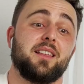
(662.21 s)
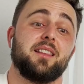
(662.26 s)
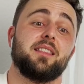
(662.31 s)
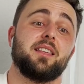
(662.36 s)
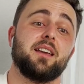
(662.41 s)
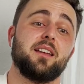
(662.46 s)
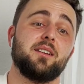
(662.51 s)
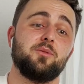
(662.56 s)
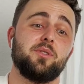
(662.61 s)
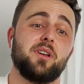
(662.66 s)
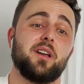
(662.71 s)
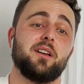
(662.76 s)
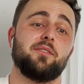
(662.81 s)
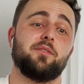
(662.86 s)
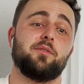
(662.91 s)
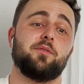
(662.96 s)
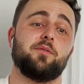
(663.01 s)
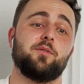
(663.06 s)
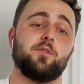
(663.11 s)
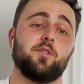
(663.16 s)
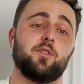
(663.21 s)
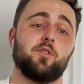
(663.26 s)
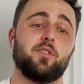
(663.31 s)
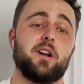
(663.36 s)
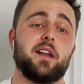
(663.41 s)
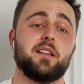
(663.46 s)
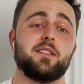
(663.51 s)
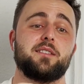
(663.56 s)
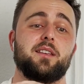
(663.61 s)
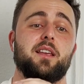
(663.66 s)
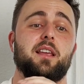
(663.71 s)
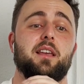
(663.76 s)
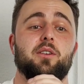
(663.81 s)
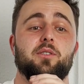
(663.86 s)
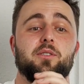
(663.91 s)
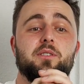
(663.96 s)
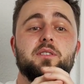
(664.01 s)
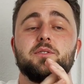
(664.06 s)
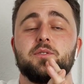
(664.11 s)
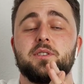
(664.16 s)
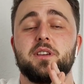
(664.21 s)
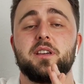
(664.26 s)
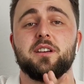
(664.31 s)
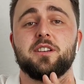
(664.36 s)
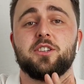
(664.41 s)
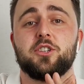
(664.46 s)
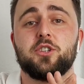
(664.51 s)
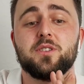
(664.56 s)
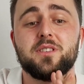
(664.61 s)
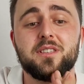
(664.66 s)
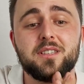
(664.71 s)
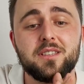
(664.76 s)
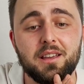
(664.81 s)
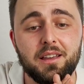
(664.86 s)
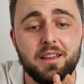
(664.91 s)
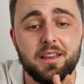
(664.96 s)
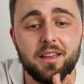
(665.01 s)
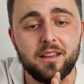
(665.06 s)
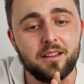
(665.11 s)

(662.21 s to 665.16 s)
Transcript: Then we have Grand Seiko. So here I should say,